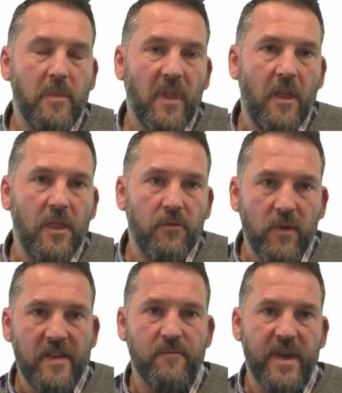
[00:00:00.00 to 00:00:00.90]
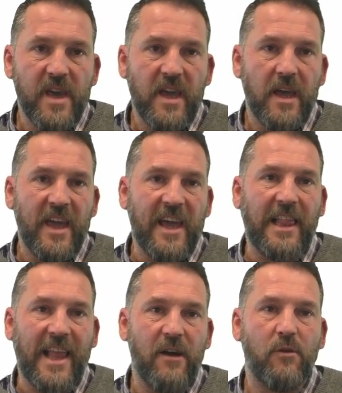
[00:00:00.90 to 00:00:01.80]
The reason being, it
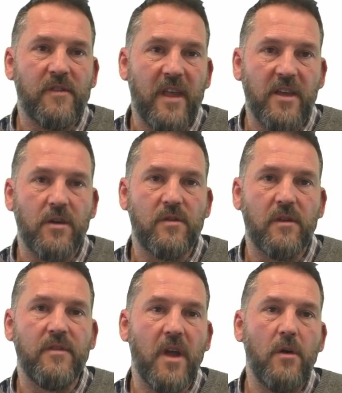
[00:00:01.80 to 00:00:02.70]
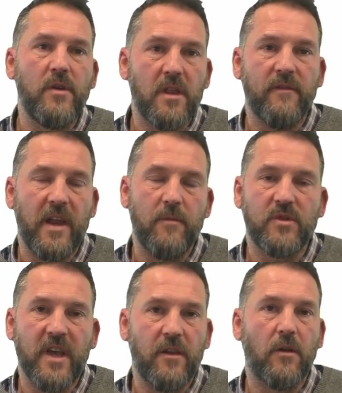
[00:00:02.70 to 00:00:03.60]
allows that use of known and available
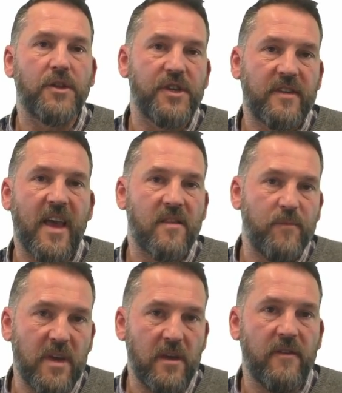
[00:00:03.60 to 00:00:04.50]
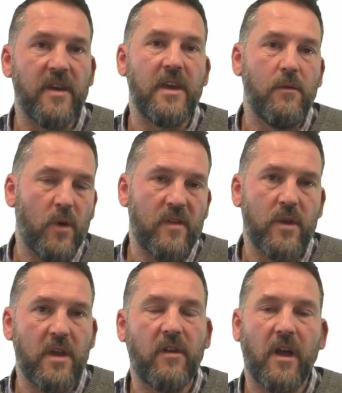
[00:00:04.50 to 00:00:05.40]
technologies, gas, PV,
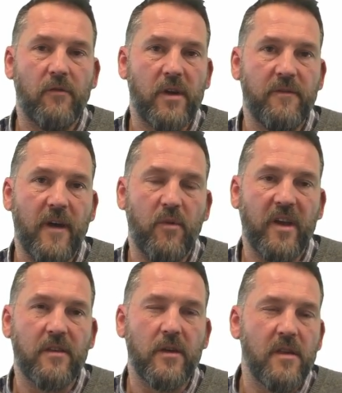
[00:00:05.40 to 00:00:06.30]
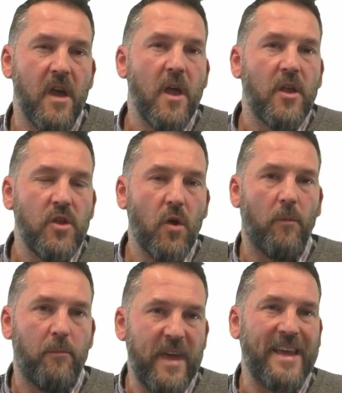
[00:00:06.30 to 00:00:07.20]
wastewater heat recovery and fabrics. So there's
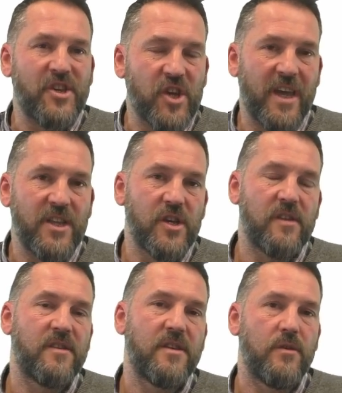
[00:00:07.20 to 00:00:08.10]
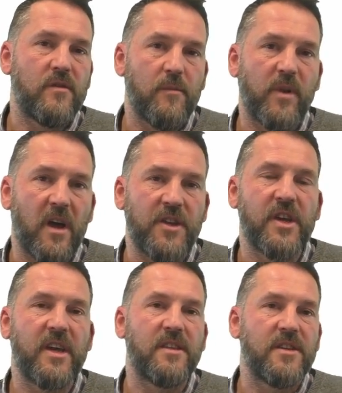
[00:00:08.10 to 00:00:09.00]
not big changes to supply
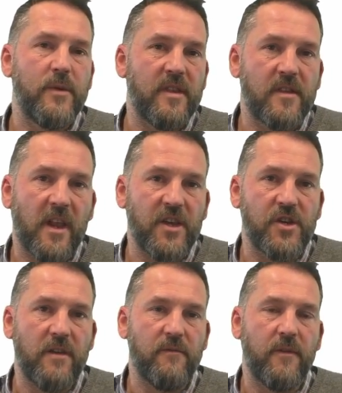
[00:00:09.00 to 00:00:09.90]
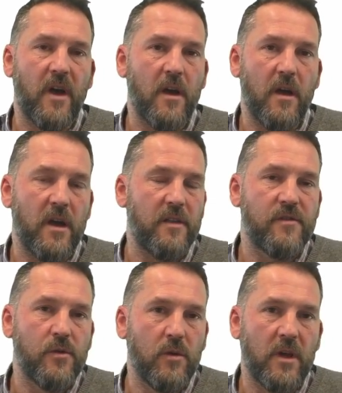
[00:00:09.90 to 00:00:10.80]
chain, to installation,
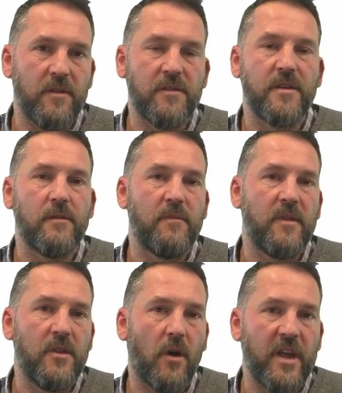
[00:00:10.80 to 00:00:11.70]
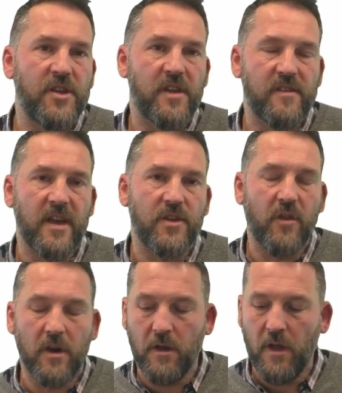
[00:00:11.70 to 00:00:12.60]
installers, to knowledge,
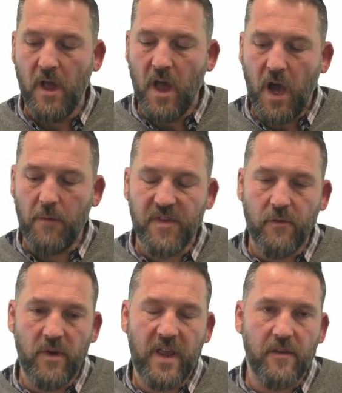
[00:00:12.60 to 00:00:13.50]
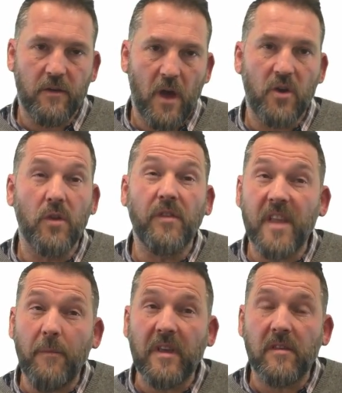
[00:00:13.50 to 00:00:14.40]
etc. So it really is a good
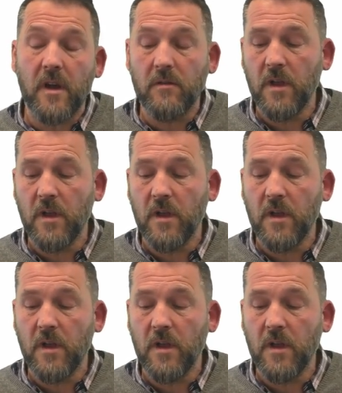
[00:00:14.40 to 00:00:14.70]
stepping stone.